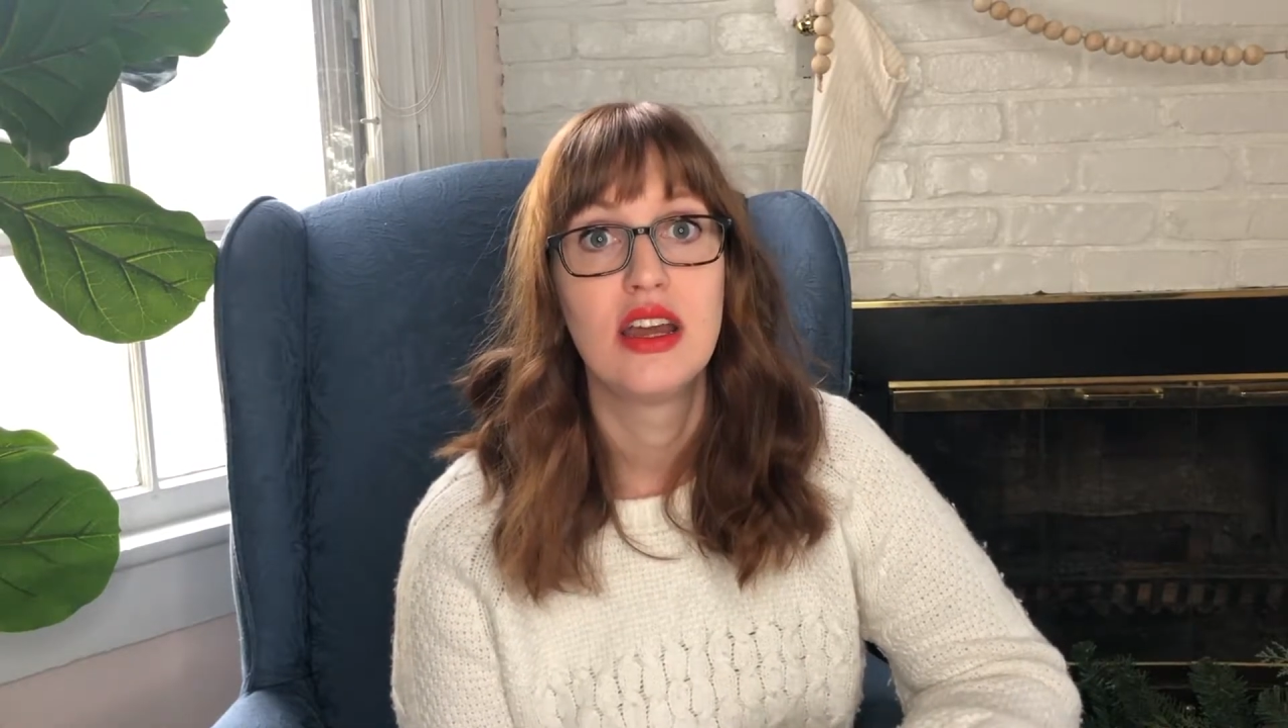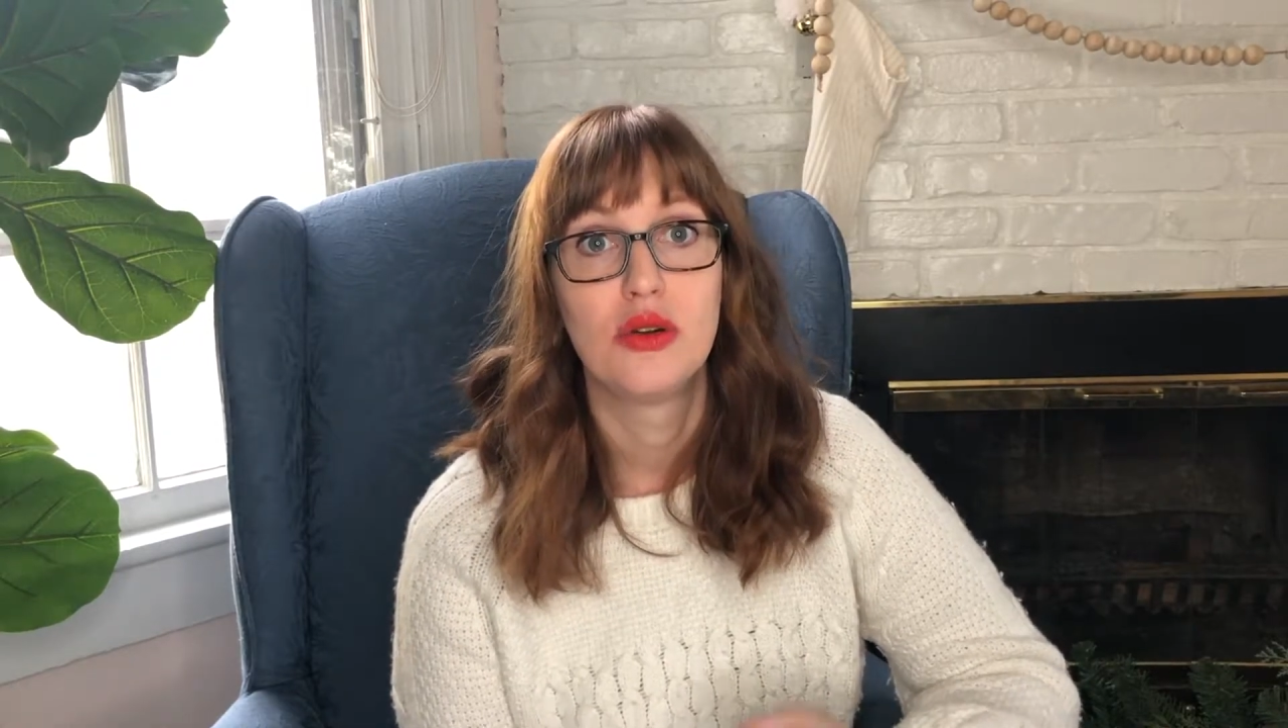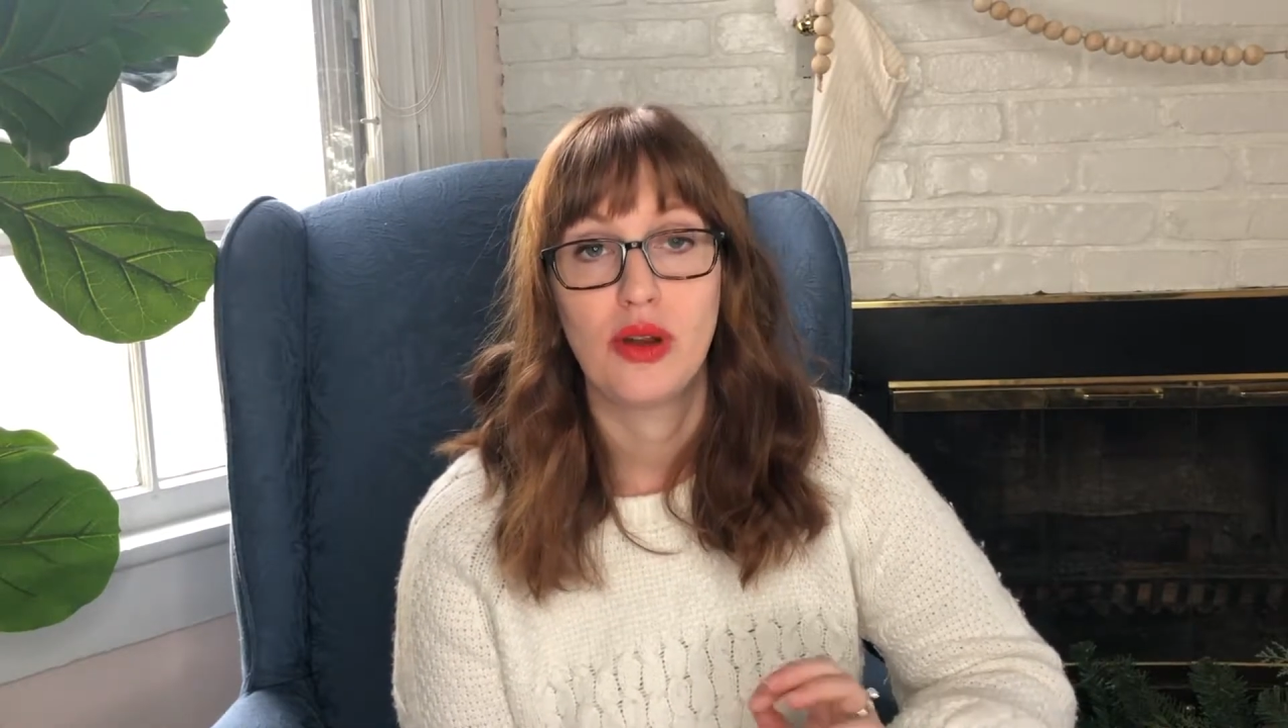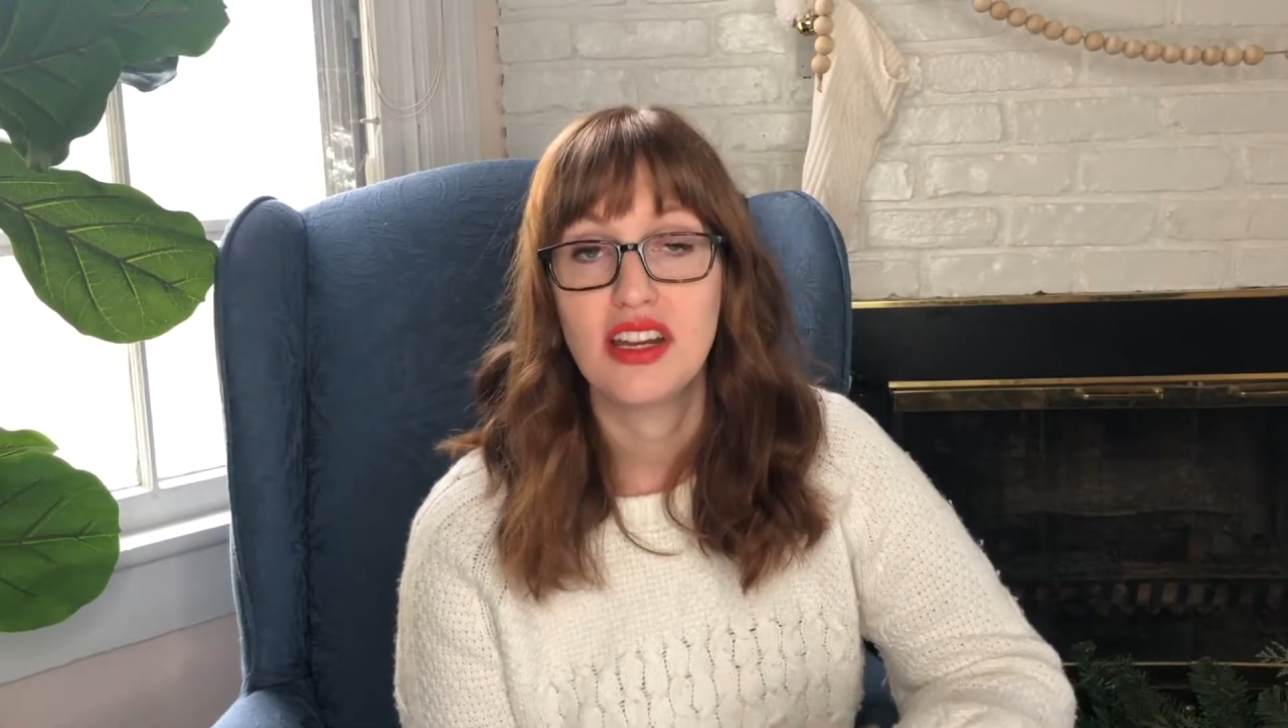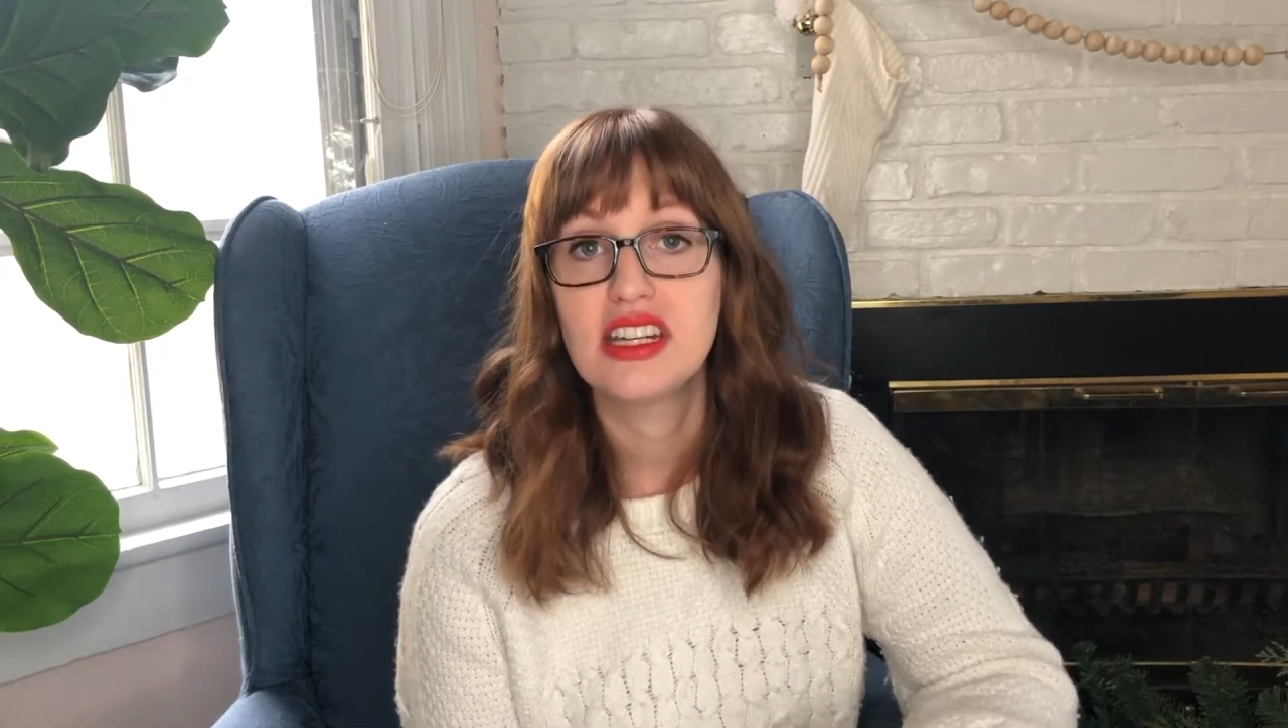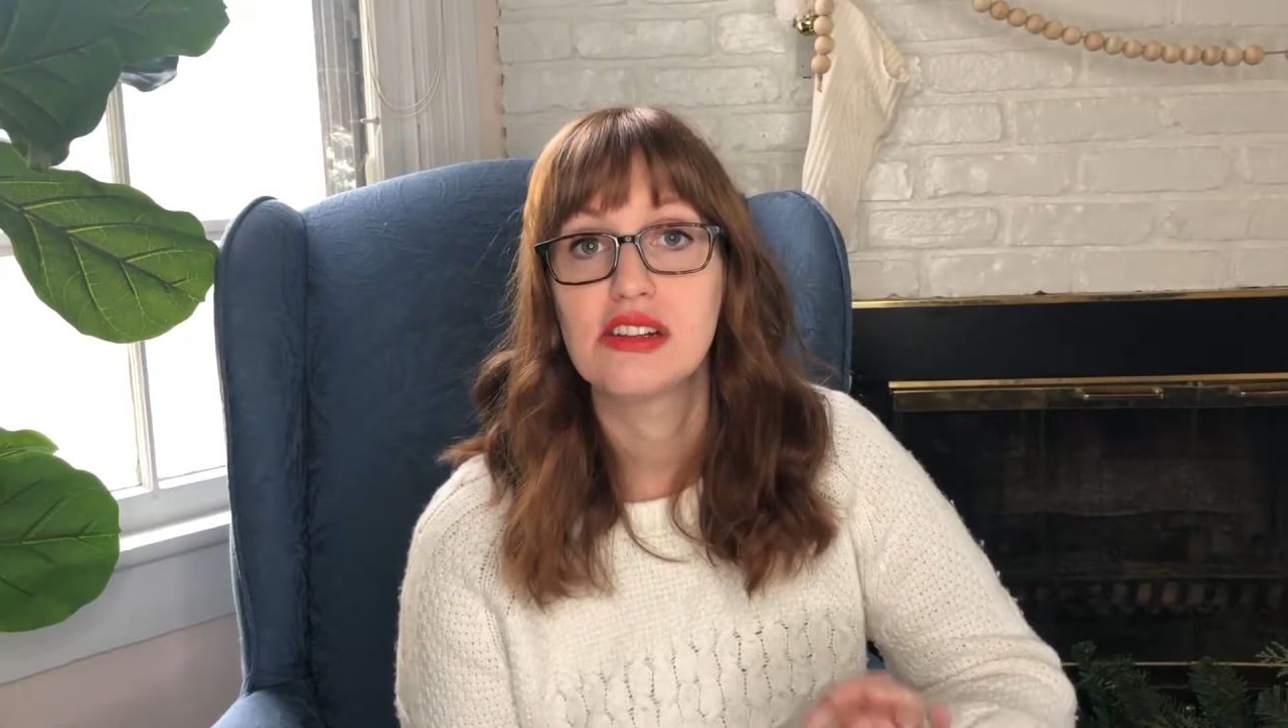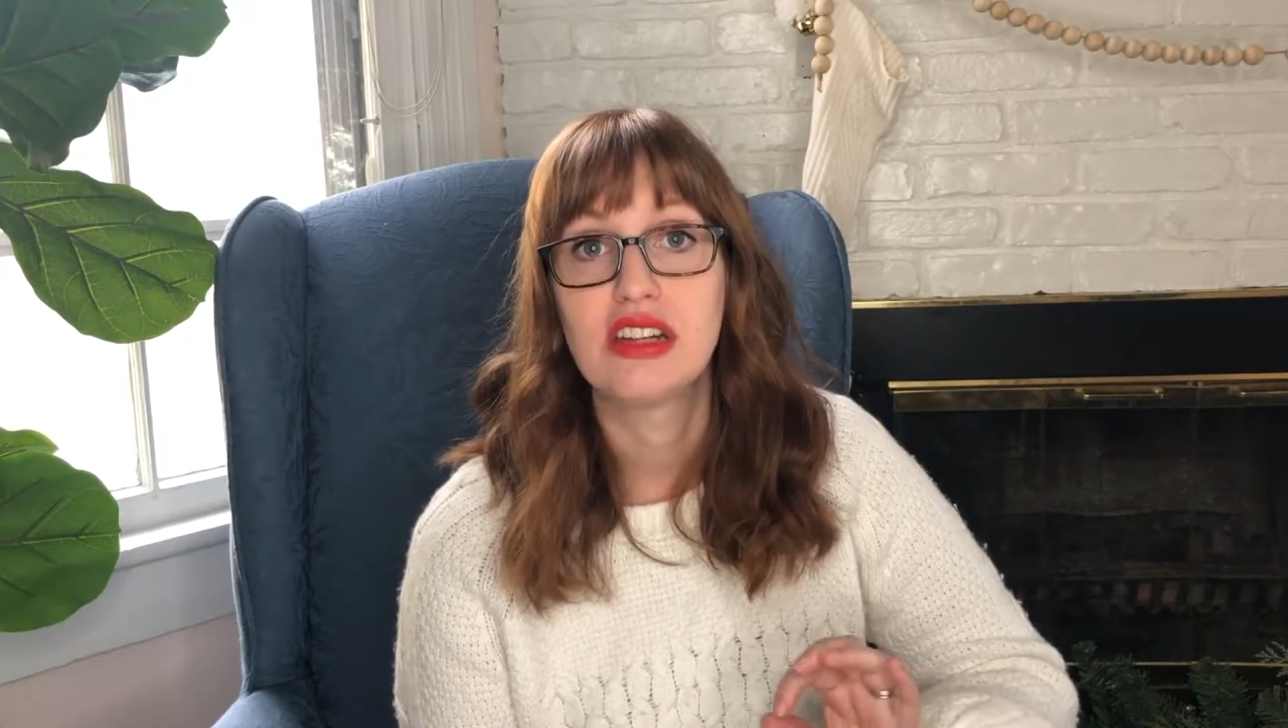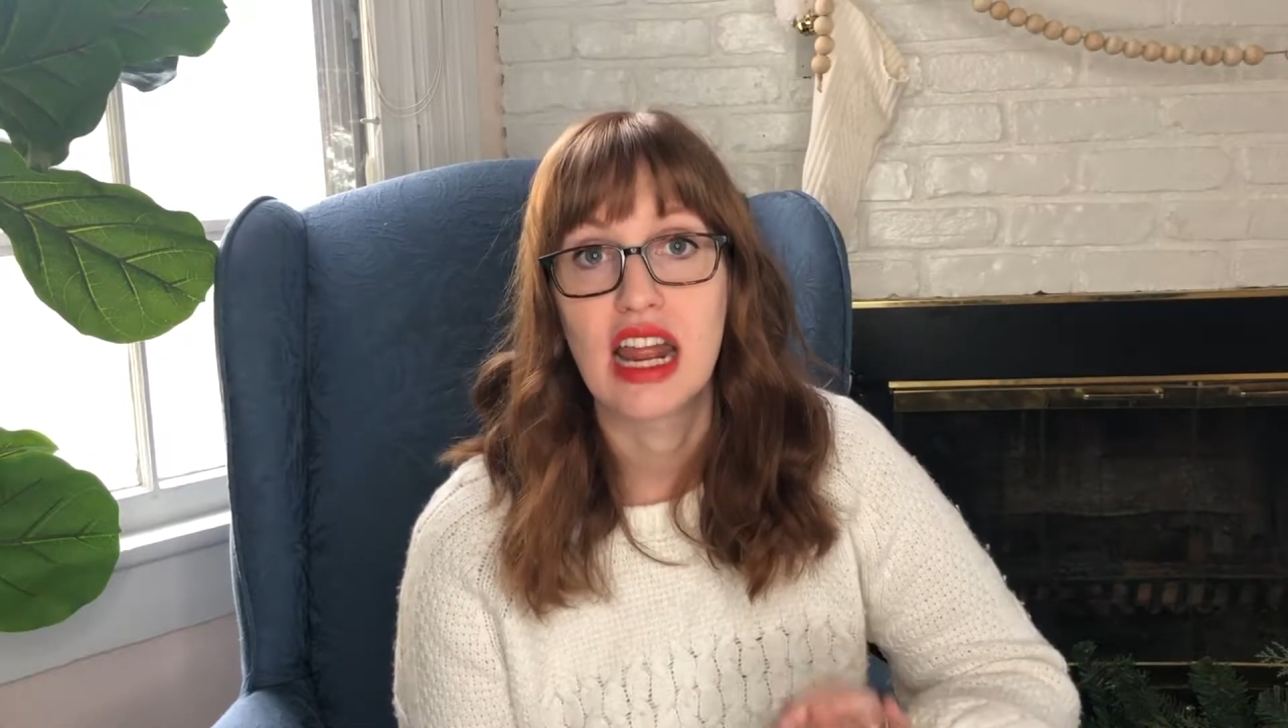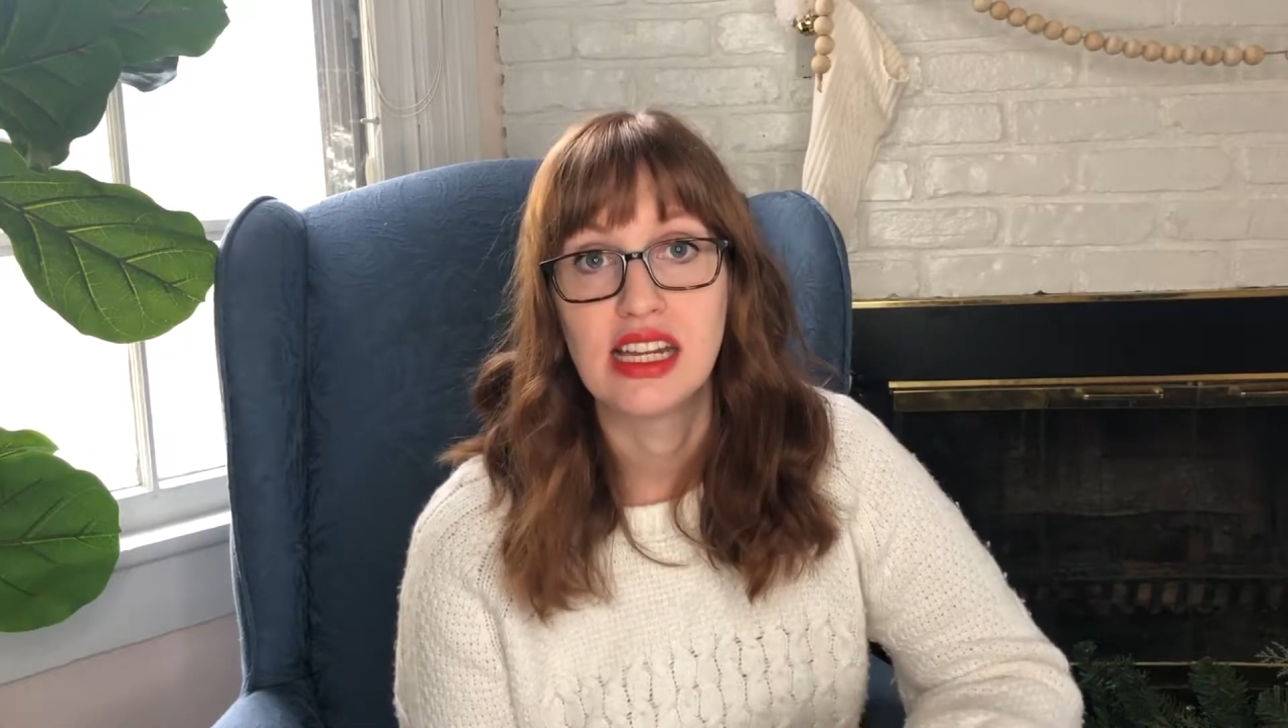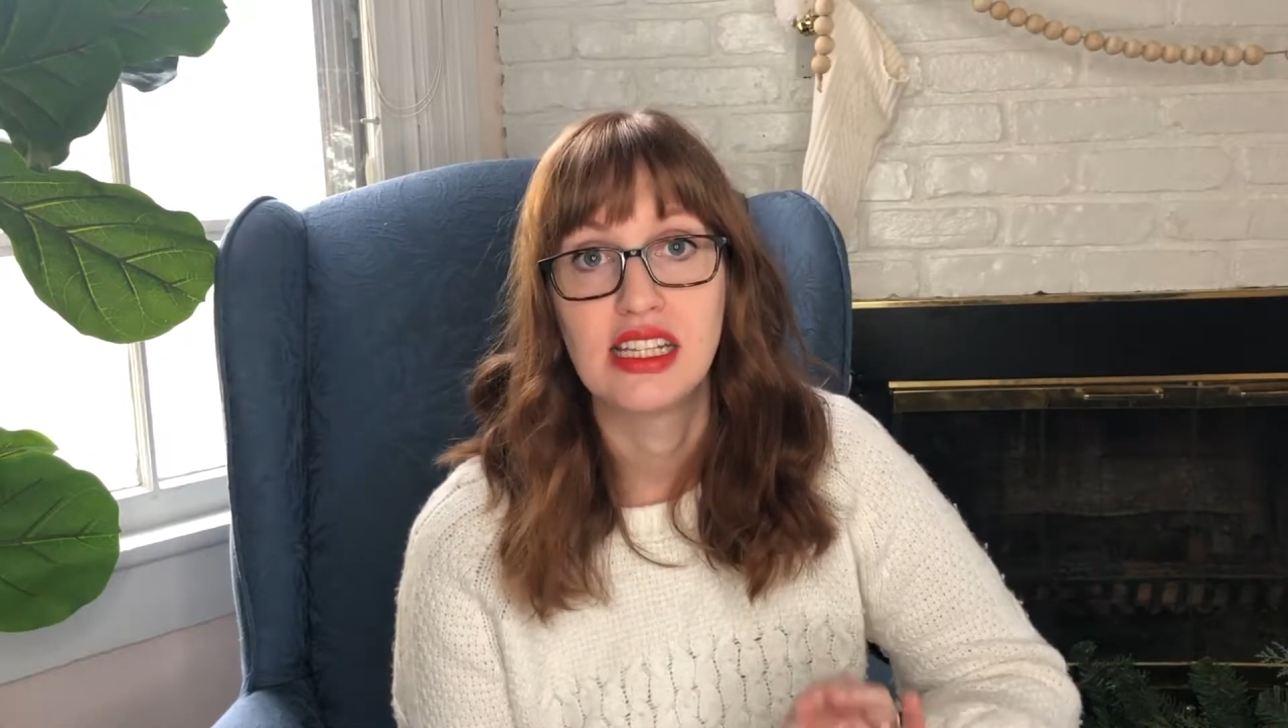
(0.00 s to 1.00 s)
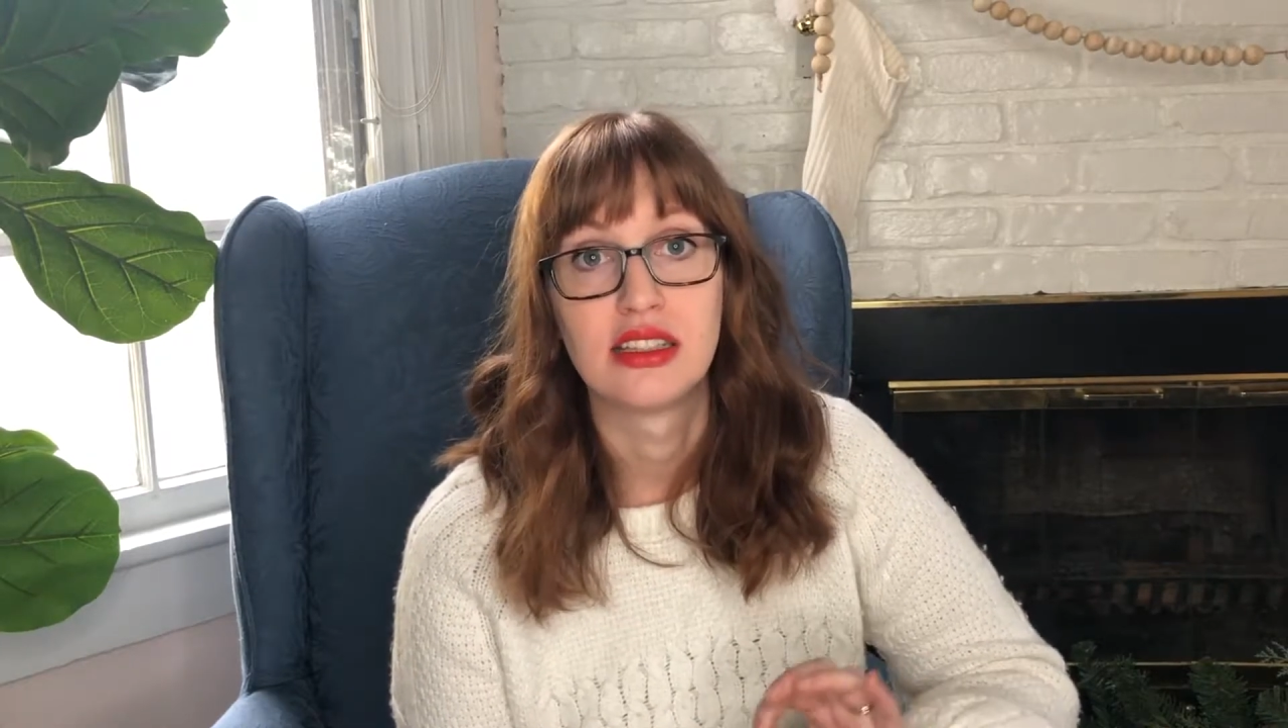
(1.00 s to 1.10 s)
write down any